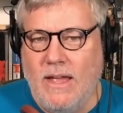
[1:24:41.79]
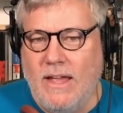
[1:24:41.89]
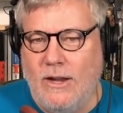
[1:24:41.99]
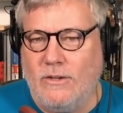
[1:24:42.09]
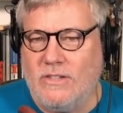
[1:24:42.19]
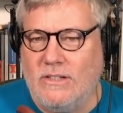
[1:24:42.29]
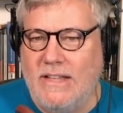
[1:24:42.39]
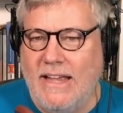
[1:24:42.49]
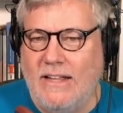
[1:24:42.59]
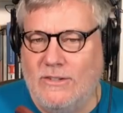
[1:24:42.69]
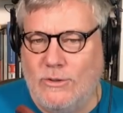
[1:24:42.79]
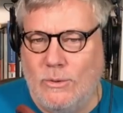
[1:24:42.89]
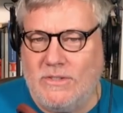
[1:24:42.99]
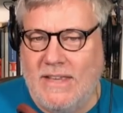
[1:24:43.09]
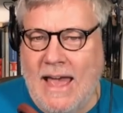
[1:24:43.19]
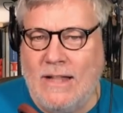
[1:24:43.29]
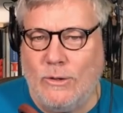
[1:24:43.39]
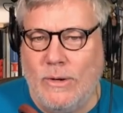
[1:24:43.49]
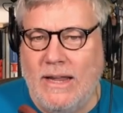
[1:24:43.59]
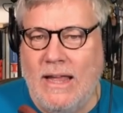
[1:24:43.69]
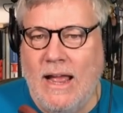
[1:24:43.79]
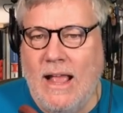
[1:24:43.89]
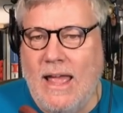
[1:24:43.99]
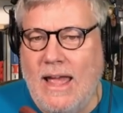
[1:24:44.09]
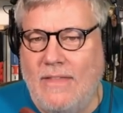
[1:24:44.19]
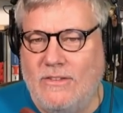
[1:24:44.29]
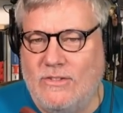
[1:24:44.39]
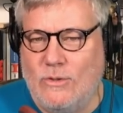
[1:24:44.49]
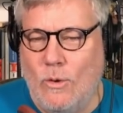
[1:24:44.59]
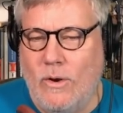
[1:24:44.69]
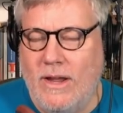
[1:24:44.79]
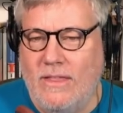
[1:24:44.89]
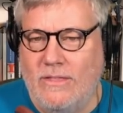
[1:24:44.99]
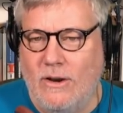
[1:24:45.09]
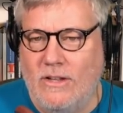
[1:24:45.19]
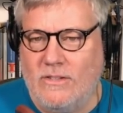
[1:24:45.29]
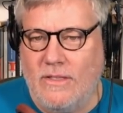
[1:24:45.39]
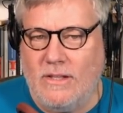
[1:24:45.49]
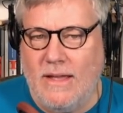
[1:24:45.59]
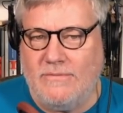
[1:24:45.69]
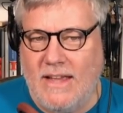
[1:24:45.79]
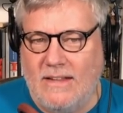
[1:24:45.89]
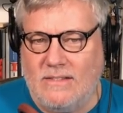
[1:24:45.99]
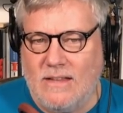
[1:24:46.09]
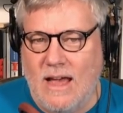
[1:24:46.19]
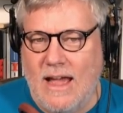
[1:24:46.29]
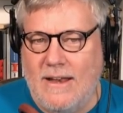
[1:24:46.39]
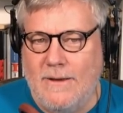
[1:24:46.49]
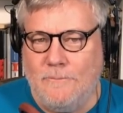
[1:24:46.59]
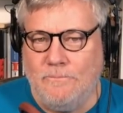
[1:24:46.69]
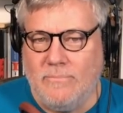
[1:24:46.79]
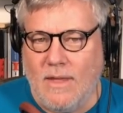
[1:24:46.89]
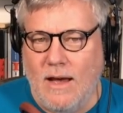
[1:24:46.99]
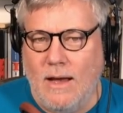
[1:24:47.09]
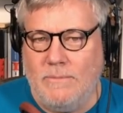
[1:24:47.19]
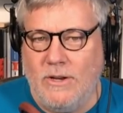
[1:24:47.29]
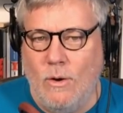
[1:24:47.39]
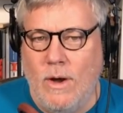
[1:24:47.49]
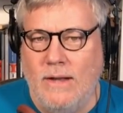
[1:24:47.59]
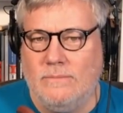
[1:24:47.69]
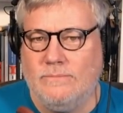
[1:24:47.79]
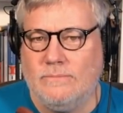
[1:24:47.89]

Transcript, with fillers: Here's a link to his gallery, and the story there is on the left hand side. Um, you know what?